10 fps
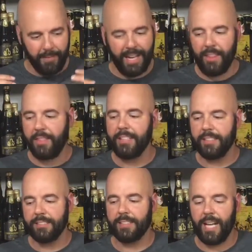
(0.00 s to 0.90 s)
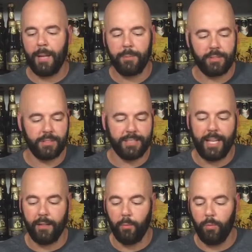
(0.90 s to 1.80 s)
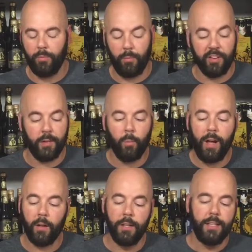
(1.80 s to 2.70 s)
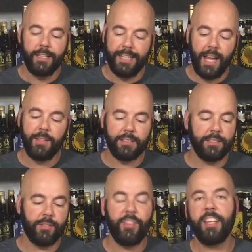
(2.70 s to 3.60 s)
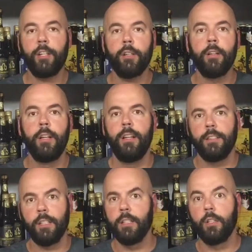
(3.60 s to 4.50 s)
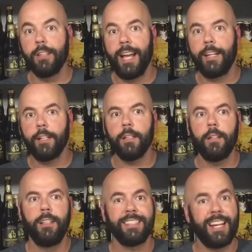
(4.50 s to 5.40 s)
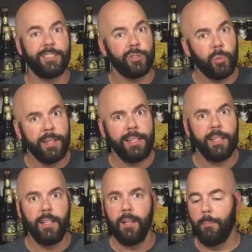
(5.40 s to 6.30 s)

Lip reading: And I think this accomplishes that very well. Yeah, this is thinner. It's a little lighter. It's not as sweet.